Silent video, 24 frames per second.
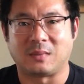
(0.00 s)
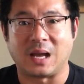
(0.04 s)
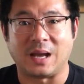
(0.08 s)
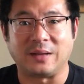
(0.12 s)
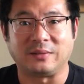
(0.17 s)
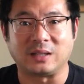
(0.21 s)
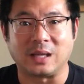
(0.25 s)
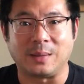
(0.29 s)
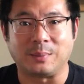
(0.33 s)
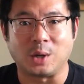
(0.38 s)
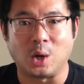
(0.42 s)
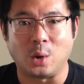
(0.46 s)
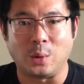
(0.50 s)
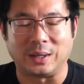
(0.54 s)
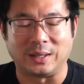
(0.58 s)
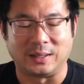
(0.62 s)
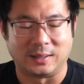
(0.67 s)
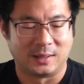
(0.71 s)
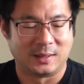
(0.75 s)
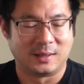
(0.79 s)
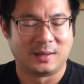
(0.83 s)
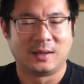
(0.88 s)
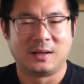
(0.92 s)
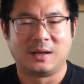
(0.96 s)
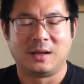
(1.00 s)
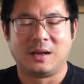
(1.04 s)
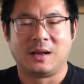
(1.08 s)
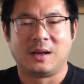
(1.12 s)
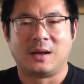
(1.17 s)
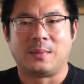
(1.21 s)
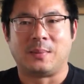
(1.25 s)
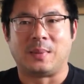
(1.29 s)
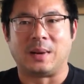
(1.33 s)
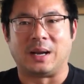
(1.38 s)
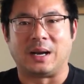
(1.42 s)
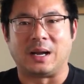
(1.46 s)
I stopped going.
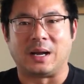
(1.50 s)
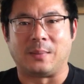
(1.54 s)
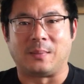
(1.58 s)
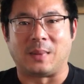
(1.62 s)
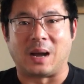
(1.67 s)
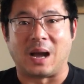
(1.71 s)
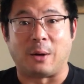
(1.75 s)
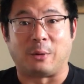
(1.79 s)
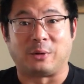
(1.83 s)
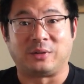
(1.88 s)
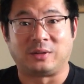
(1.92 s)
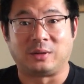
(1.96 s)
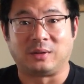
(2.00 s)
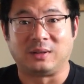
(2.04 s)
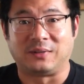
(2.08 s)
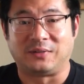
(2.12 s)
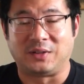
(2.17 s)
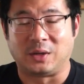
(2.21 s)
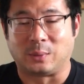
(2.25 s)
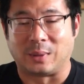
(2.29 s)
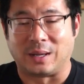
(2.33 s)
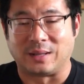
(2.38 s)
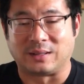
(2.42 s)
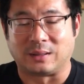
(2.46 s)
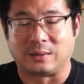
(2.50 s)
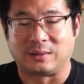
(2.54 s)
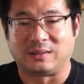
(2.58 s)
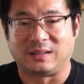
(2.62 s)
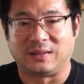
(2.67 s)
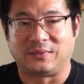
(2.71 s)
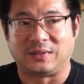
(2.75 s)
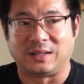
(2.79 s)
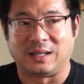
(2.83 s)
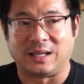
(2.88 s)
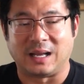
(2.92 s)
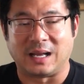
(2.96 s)
But I was still lifting weights. I was
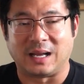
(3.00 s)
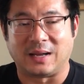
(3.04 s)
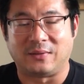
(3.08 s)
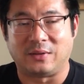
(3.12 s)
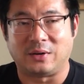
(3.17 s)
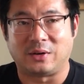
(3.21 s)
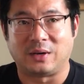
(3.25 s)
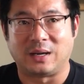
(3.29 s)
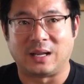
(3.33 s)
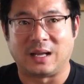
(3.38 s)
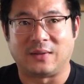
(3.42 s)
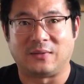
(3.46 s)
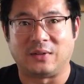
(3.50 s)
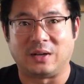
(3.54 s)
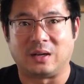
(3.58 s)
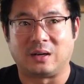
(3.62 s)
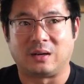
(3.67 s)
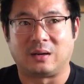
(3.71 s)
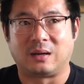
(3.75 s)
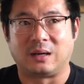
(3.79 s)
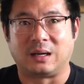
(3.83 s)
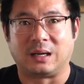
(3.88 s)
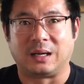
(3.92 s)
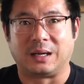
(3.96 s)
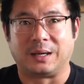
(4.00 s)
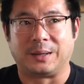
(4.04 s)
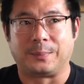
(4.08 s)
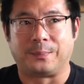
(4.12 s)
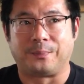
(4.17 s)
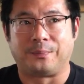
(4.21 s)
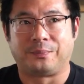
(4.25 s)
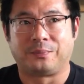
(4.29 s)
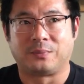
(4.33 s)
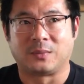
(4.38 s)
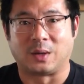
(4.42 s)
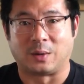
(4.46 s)
lifting heavier and heavier.
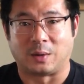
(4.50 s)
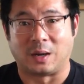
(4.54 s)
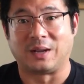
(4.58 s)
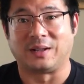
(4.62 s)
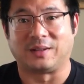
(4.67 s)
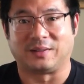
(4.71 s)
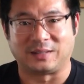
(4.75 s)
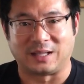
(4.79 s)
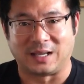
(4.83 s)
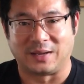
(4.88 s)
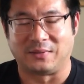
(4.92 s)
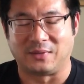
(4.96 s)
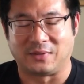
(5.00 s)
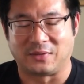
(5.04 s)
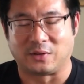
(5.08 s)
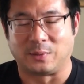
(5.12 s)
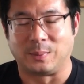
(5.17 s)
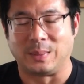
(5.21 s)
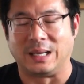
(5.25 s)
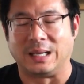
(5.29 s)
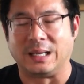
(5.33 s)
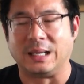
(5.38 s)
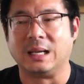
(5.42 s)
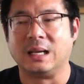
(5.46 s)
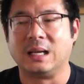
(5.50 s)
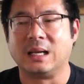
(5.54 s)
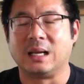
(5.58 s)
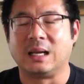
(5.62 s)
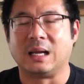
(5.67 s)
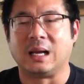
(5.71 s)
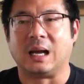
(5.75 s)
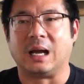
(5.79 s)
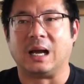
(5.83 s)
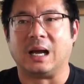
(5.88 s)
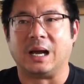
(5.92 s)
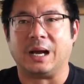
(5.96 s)
I guess heavy for me.
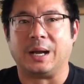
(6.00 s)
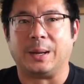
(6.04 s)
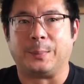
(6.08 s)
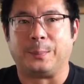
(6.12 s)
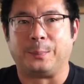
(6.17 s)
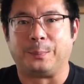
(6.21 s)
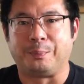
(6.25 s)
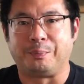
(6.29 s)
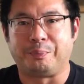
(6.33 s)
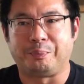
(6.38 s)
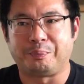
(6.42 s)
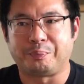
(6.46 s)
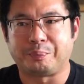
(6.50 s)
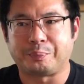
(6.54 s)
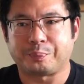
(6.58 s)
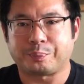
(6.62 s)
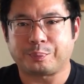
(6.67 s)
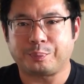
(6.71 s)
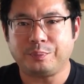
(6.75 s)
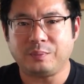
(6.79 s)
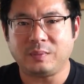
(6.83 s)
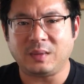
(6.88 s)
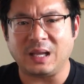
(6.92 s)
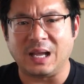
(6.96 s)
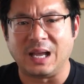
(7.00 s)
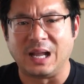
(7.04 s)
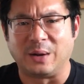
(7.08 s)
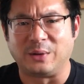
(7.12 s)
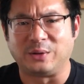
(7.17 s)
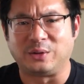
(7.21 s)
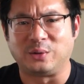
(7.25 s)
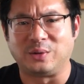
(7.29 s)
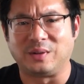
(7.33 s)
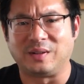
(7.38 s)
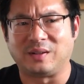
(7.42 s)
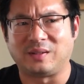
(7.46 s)
And I
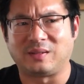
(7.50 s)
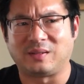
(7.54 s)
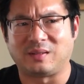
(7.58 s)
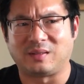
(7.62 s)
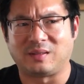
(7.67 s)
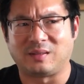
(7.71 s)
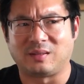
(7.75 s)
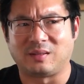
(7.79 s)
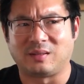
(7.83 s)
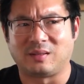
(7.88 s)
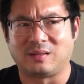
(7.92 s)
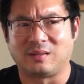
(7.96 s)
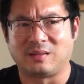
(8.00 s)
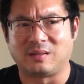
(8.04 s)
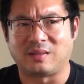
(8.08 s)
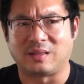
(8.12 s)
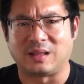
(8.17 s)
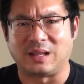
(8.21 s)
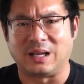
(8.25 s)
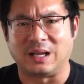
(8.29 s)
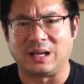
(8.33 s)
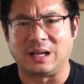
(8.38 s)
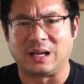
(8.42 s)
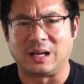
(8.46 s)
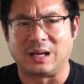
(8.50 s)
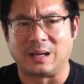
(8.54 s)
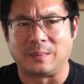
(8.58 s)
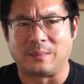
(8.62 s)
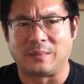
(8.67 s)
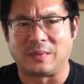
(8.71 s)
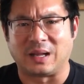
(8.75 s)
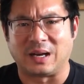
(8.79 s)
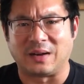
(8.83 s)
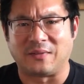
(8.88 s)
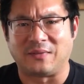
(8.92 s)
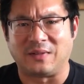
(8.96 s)
was doing this thing
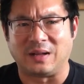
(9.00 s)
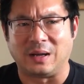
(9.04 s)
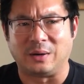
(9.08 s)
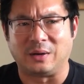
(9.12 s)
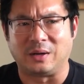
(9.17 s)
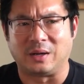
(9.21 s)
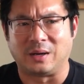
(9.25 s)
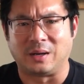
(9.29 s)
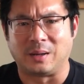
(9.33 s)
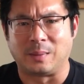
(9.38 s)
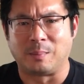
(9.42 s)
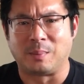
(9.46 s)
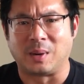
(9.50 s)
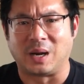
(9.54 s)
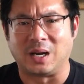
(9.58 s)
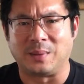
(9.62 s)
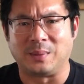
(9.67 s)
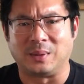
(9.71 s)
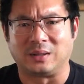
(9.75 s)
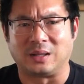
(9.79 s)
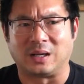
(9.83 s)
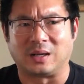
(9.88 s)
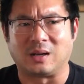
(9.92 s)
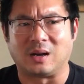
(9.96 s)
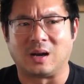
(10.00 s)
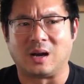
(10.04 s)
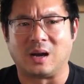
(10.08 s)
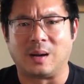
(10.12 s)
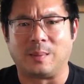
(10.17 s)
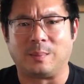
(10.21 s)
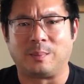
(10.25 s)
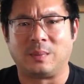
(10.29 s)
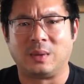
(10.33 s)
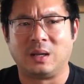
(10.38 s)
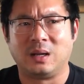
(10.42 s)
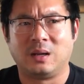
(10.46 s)
that I found on
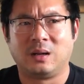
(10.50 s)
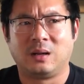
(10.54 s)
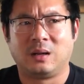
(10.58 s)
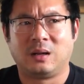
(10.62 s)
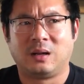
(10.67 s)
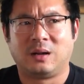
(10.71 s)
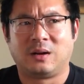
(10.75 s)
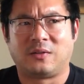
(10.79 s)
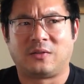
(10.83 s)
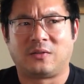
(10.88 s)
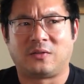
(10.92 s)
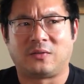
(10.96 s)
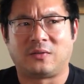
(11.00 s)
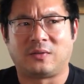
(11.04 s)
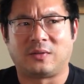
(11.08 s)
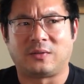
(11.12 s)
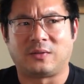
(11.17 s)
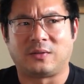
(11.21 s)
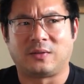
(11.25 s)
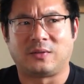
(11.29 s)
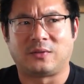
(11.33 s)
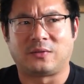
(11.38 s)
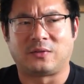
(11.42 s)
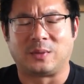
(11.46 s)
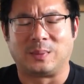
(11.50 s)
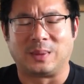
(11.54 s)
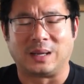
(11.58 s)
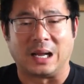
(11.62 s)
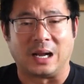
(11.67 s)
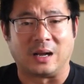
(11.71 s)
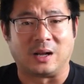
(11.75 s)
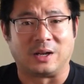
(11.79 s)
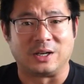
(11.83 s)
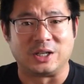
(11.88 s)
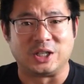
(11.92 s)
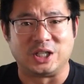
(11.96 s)
bodybuilding.com from a
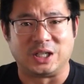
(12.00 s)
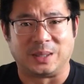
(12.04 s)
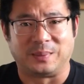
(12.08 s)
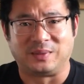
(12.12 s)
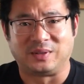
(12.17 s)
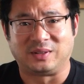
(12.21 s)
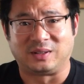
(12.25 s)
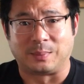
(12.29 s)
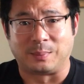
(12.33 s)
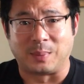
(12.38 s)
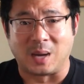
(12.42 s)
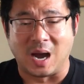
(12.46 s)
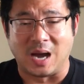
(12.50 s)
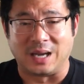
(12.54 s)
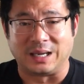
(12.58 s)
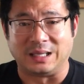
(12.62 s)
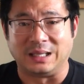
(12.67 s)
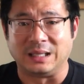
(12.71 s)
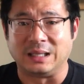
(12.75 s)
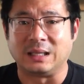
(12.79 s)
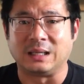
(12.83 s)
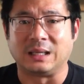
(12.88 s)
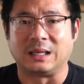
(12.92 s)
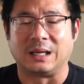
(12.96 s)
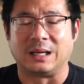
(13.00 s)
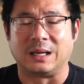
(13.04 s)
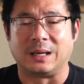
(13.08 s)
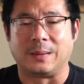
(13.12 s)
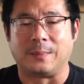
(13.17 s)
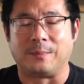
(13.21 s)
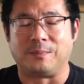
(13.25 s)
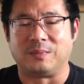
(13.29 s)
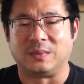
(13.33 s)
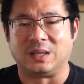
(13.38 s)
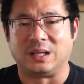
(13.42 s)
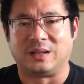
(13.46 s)
guy called Jim Stepani.
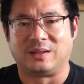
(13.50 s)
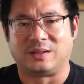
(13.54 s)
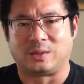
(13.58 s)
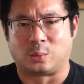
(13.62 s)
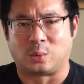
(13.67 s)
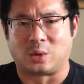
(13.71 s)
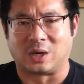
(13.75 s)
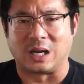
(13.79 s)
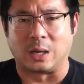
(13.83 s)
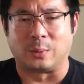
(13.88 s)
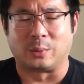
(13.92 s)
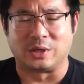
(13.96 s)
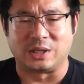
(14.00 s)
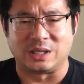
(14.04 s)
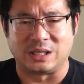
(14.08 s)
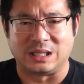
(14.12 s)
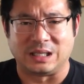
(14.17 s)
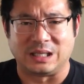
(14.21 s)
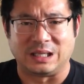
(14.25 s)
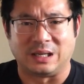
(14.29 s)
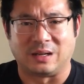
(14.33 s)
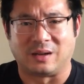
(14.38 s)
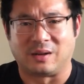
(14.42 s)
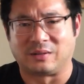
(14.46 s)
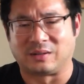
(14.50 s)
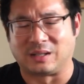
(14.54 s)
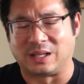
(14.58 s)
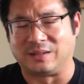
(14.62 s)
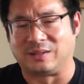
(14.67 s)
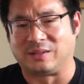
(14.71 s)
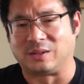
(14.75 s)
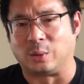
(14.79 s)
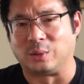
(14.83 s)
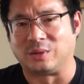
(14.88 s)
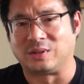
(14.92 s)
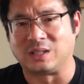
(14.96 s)
He does a workout routine. He also
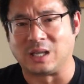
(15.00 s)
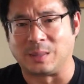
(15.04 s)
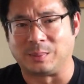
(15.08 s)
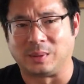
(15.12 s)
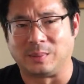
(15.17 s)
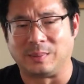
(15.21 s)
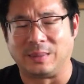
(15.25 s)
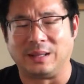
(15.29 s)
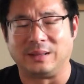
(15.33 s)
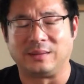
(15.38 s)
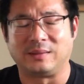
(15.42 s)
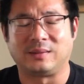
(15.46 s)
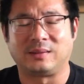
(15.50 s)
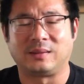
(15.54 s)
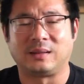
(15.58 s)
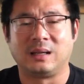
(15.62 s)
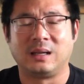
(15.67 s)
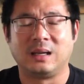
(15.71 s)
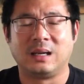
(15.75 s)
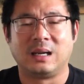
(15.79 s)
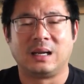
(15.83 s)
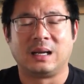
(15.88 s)
has his own supplements.